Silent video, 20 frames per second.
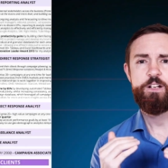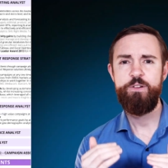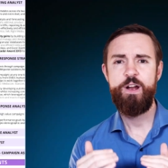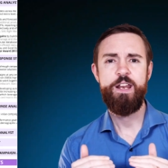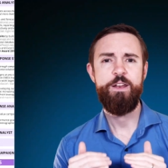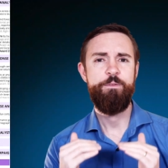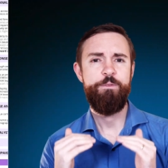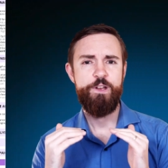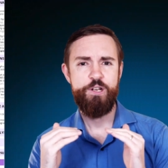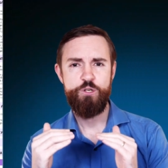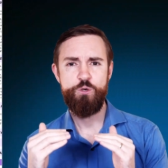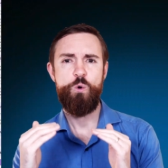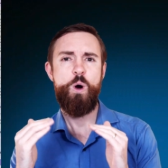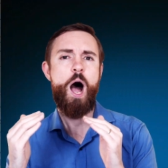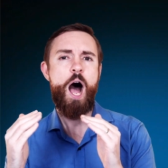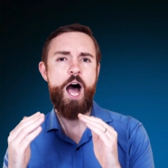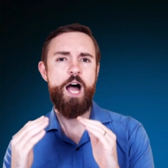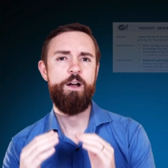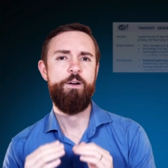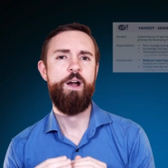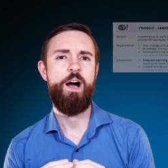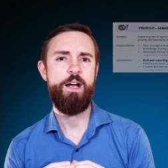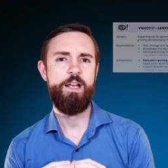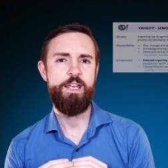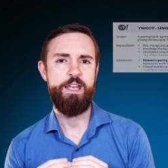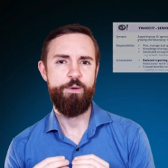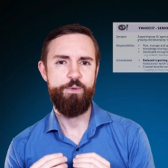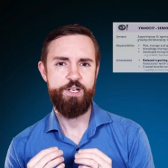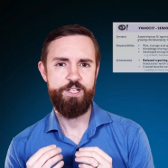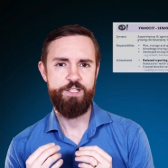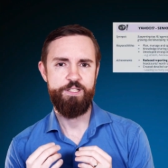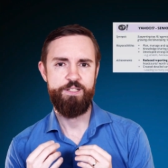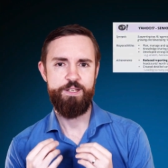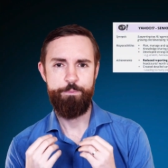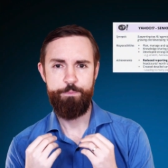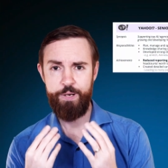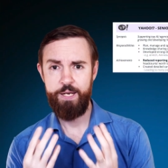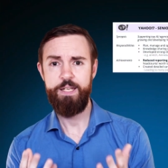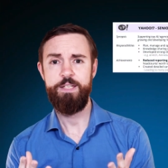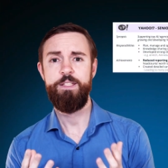create a visual hierarchy which is
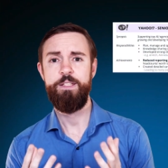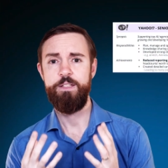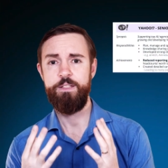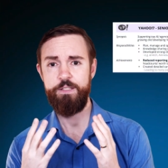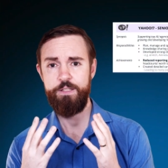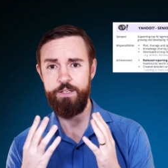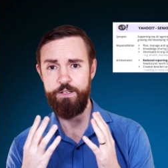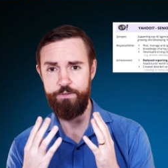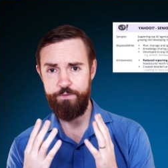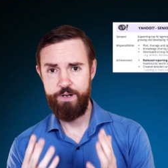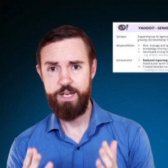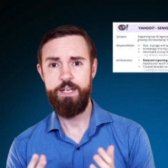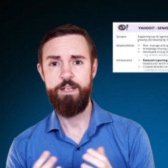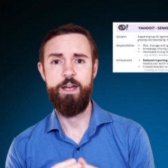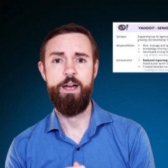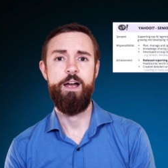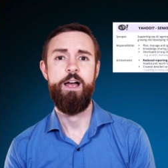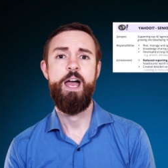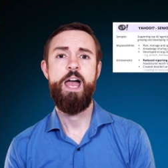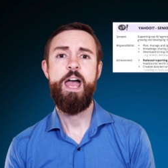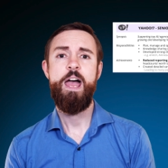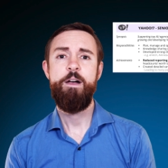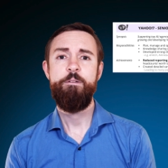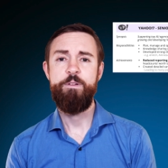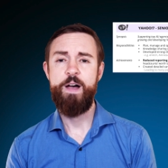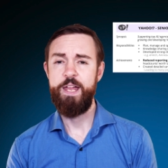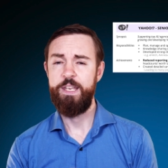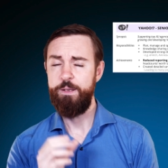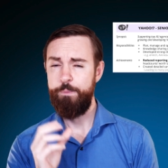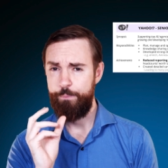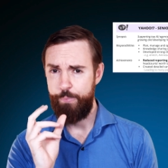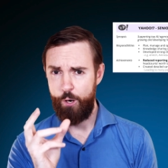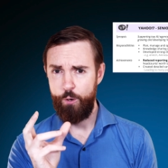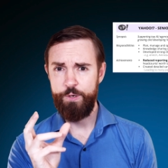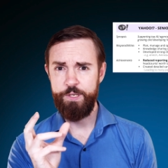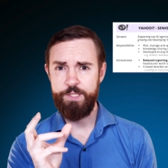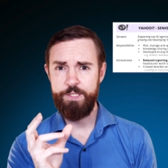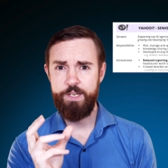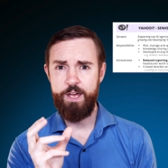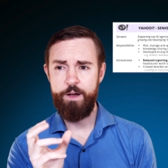implicit to the reader, that the
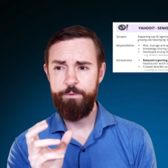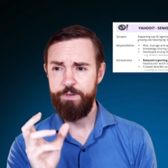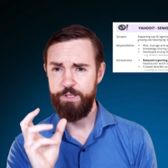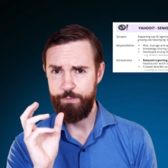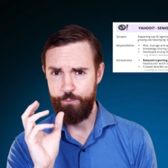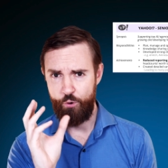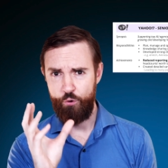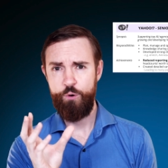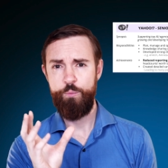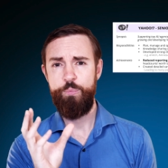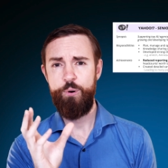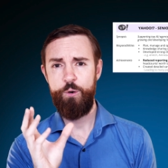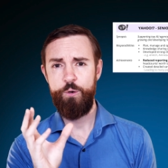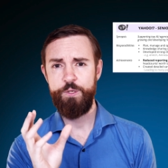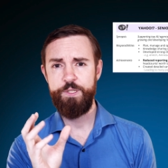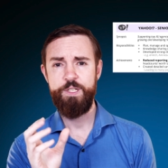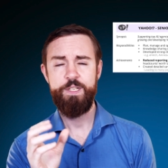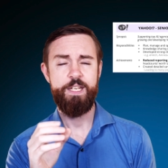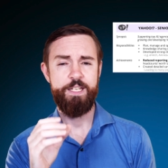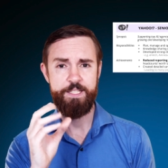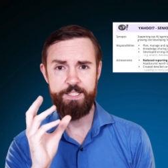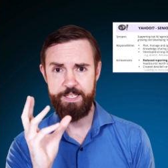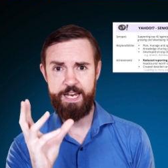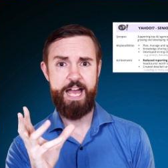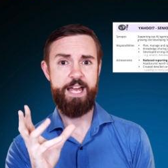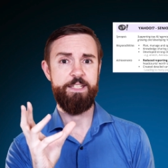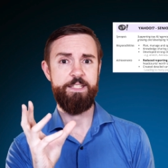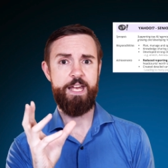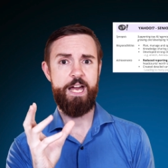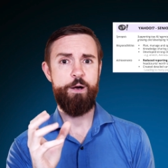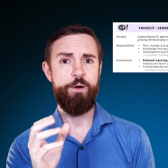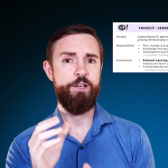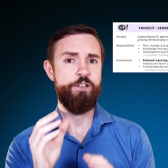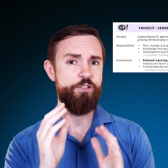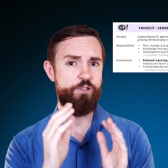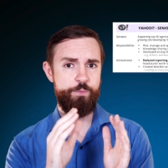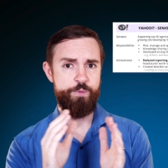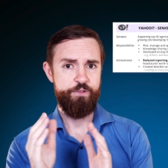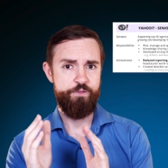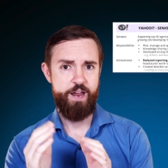bolder stuff is more important and stands out and
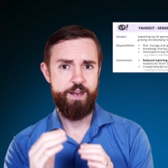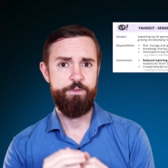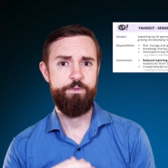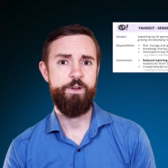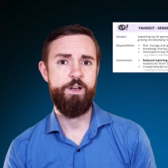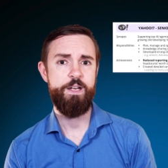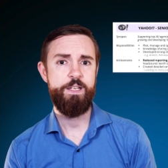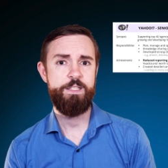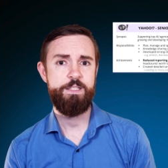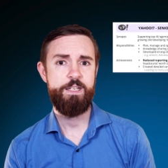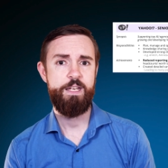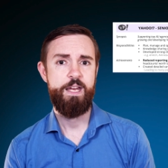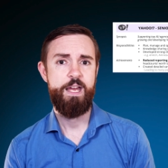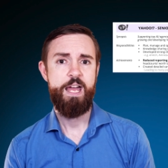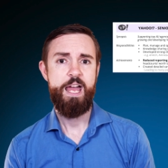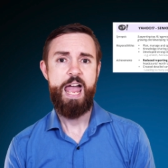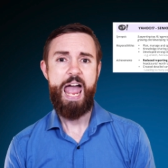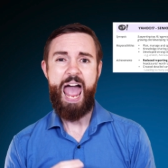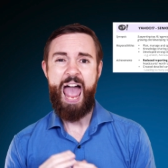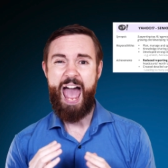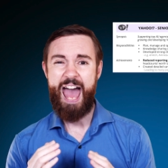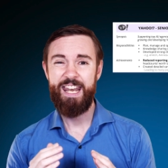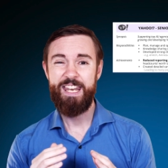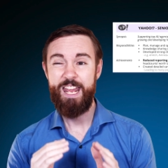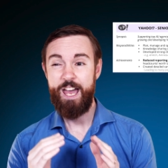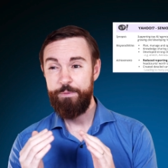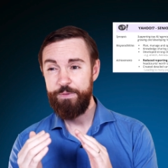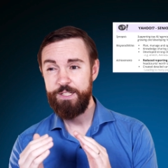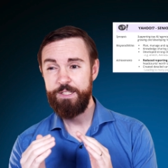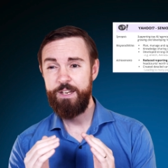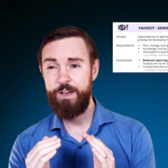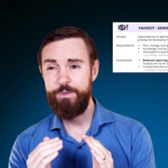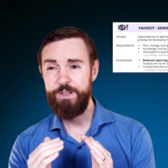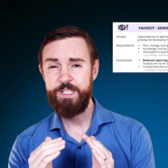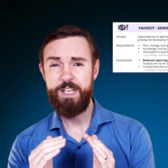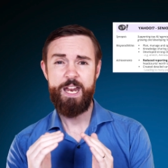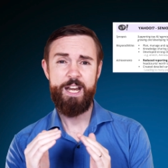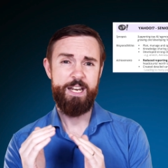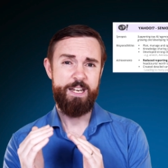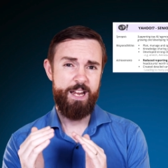should be read first, and the other stuff is
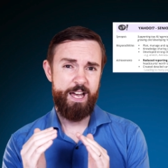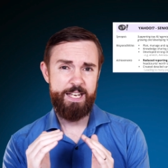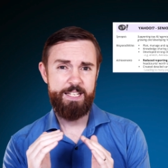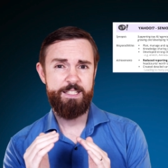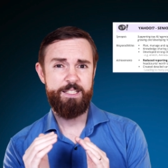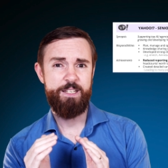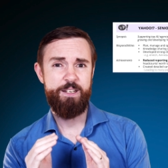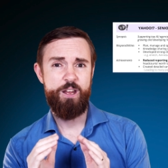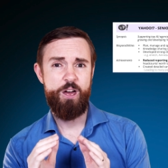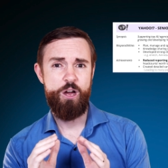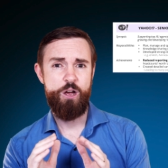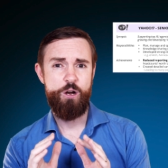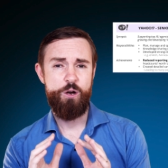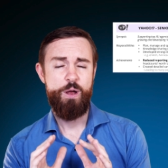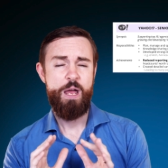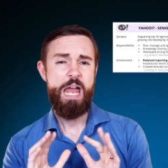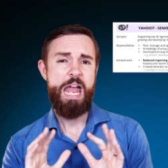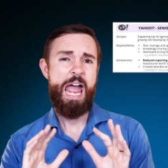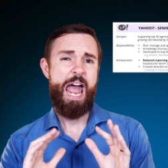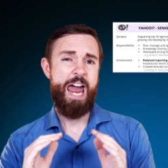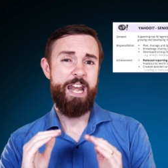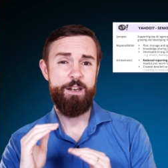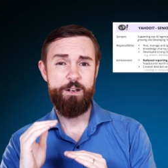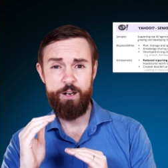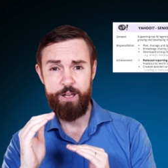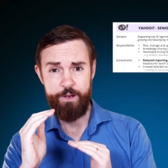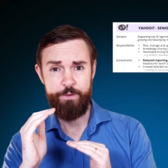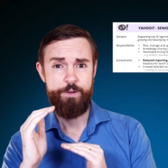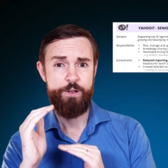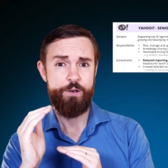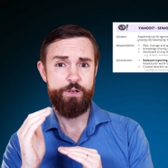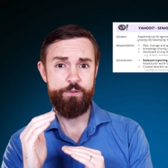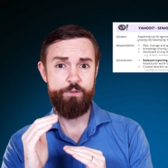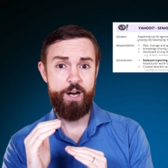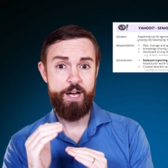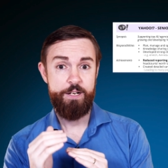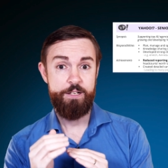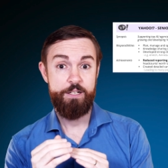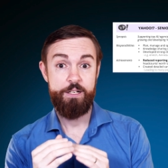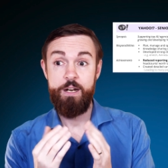kind of nice to know, and you're like, if you're in a
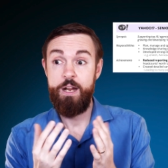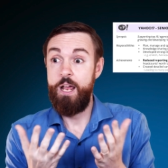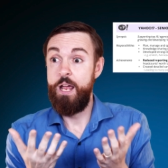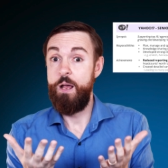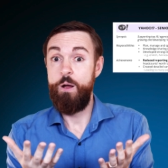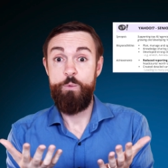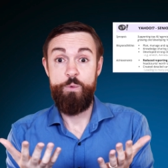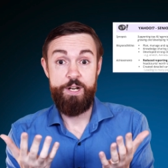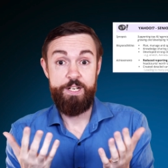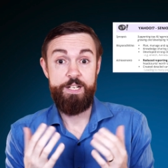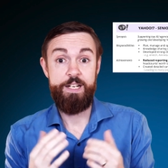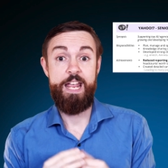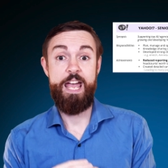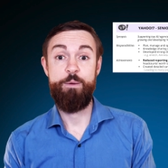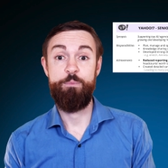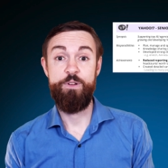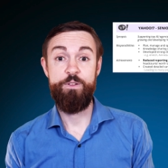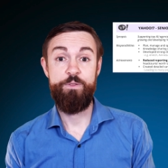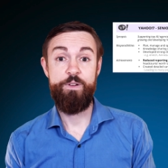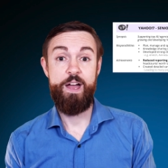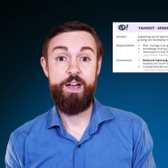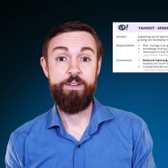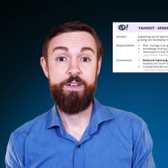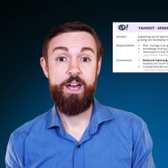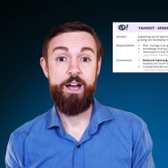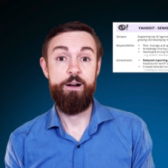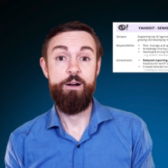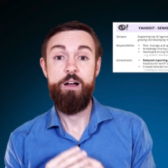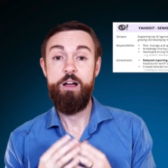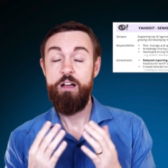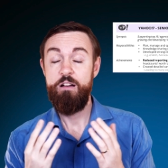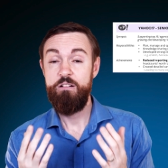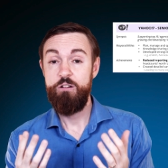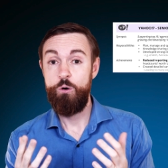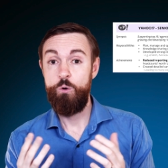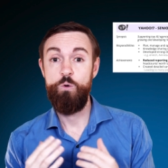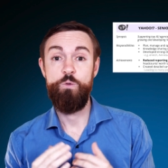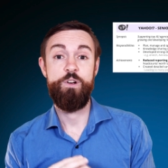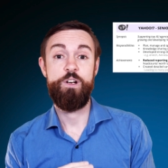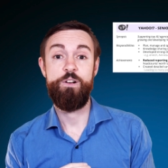rush, which again we found out
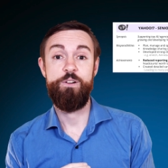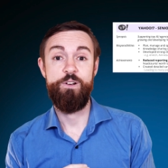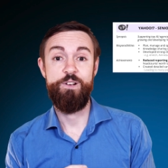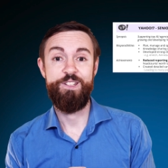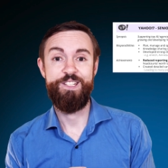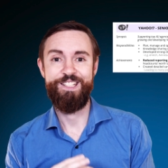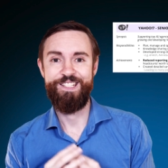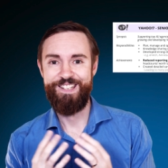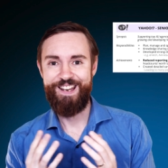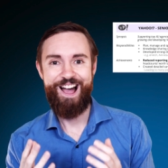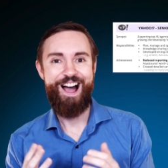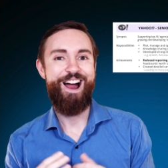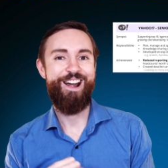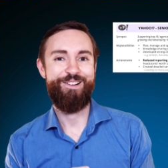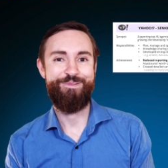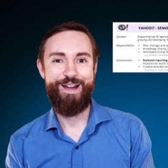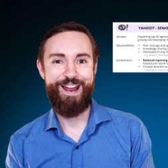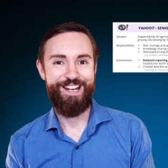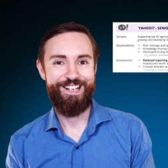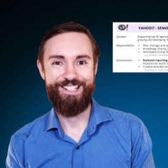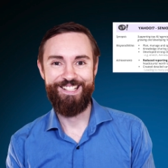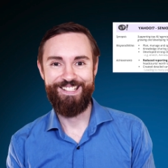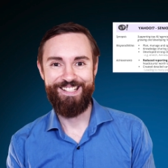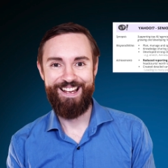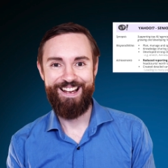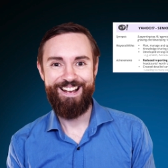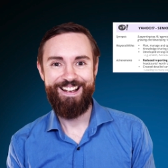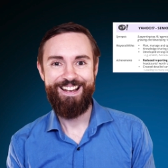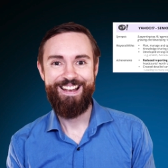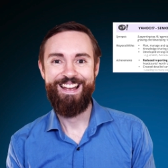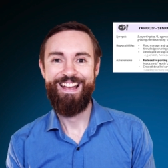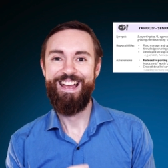all recruiters and hiring managers are,